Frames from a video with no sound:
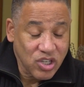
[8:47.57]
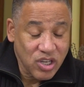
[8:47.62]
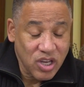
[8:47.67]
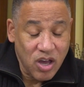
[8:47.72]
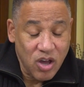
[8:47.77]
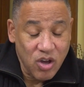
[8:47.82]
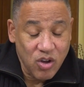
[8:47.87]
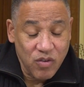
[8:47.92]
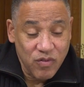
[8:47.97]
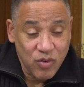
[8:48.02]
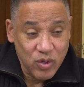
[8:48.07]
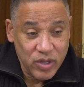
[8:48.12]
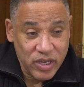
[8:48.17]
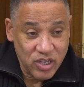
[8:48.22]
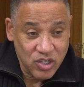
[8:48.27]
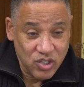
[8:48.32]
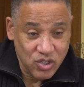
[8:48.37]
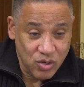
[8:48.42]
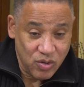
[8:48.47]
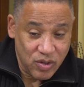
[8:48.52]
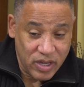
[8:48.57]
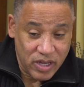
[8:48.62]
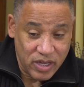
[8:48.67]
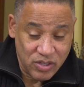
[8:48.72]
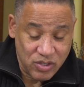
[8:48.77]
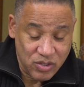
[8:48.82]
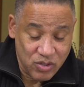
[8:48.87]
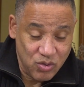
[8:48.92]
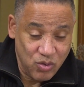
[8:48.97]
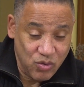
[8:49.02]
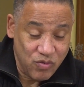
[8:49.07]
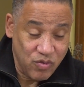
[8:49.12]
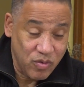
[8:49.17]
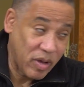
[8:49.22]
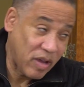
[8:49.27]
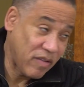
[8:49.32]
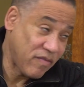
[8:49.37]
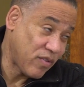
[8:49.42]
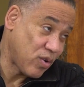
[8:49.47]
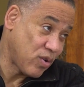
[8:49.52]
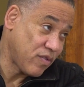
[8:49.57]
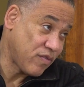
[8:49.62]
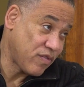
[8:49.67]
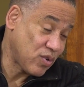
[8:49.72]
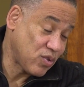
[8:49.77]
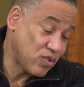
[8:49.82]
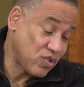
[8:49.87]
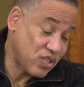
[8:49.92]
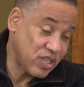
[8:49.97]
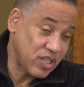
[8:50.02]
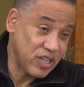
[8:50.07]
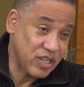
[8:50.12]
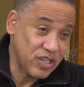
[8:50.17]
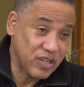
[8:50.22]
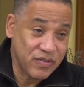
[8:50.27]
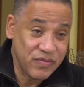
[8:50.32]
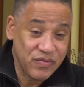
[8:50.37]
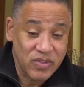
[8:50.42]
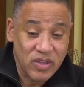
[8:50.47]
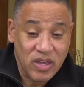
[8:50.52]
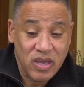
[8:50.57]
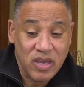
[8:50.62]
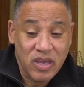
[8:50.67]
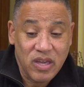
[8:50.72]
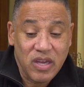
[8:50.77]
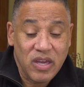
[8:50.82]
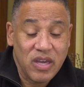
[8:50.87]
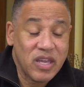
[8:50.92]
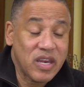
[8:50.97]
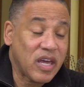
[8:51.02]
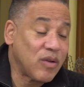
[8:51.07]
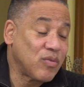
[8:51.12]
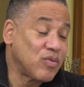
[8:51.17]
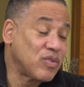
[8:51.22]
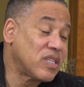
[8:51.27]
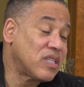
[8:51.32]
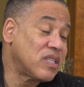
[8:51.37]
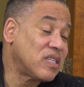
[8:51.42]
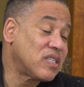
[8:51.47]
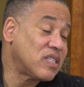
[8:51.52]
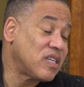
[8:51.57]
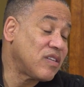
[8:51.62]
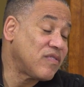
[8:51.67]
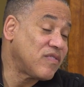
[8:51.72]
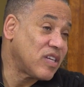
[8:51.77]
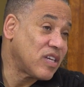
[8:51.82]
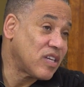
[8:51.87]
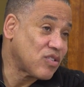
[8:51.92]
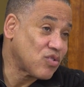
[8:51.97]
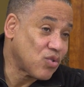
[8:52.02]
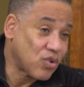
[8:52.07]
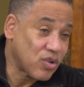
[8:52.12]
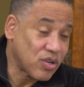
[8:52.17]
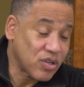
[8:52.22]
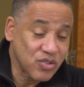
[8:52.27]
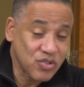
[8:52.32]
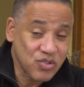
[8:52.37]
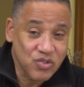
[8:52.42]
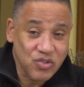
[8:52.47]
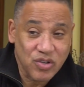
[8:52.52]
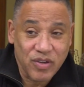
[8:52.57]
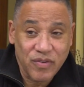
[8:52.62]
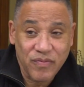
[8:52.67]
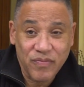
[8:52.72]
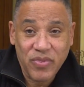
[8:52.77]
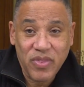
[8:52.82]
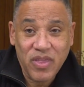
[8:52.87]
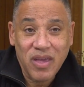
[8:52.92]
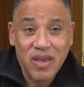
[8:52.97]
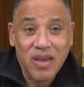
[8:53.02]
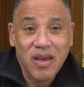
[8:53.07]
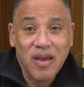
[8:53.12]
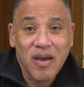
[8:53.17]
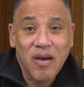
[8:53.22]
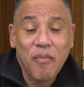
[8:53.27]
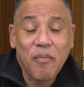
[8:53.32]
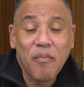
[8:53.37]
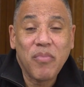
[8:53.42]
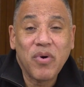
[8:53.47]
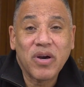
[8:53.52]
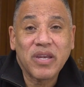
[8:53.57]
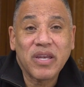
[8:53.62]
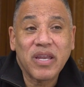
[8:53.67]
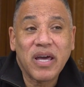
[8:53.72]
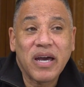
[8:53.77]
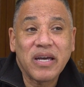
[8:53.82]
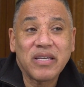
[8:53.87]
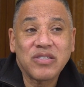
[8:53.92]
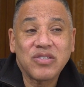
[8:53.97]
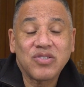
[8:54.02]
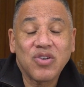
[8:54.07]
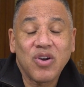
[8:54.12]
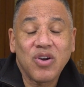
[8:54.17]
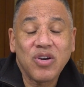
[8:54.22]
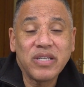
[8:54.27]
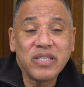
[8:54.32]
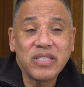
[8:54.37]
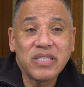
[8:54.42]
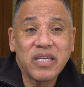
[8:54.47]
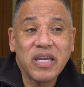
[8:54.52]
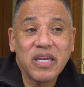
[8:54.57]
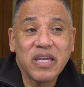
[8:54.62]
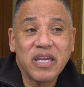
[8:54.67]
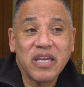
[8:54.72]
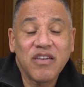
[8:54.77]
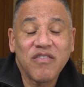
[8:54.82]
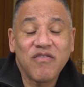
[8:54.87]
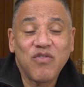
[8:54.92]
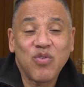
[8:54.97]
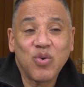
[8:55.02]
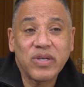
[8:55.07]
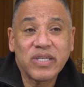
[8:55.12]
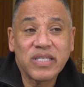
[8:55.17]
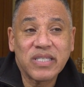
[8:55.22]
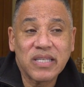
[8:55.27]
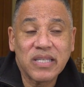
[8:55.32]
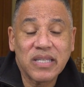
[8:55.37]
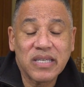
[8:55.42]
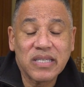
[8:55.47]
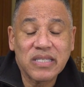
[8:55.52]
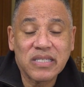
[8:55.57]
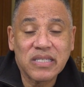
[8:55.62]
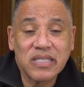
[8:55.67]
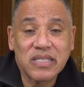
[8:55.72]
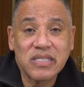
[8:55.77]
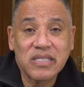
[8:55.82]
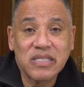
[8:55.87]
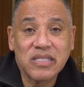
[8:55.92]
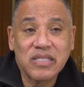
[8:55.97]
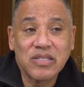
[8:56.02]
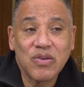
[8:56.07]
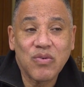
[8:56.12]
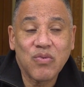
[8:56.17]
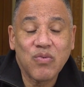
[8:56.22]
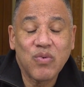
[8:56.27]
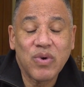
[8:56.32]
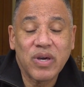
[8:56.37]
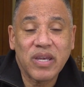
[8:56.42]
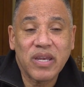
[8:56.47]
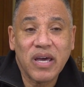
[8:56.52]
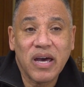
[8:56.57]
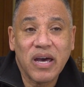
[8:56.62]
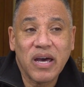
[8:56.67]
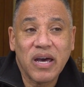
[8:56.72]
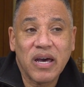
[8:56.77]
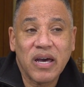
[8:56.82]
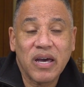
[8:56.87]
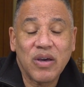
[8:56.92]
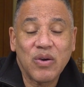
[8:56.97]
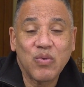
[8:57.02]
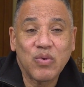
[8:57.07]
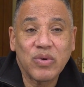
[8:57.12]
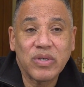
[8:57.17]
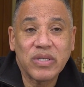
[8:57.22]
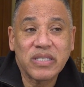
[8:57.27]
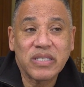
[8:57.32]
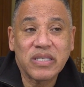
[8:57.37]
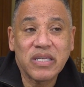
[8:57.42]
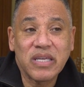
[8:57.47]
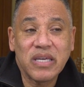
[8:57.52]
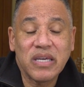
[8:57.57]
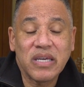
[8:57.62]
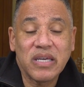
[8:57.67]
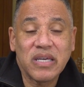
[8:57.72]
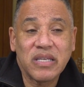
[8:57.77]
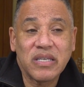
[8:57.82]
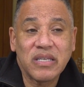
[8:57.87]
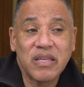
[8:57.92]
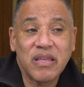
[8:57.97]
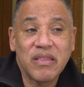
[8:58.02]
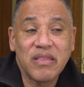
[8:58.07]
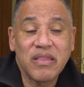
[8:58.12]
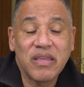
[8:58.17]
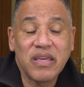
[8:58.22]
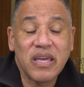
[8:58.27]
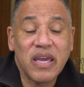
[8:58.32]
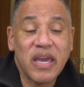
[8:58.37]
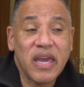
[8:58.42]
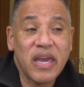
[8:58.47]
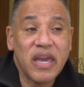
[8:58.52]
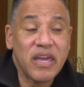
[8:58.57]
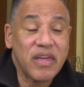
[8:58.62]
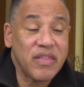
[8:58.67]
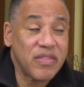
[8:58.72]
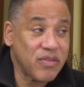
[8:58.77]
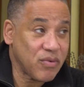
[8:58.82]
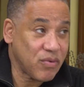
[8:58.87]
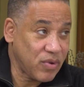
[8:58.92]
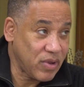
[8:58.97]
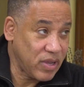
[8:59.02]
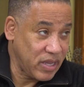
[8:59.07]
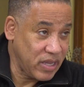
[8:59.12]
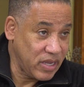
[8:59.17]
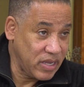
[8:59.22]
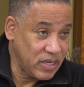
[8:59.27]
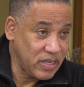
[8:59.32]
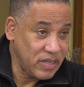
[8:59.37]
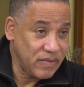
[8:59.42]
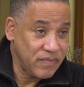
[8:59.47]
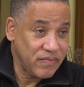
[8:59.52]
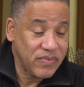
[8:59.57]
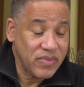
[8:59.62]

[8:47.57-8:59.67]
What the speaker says: Chicago Vocational High School, for my very first year, and I was in the CVS Orchestra. But I started taking voice lessons when I was in the 8th grade.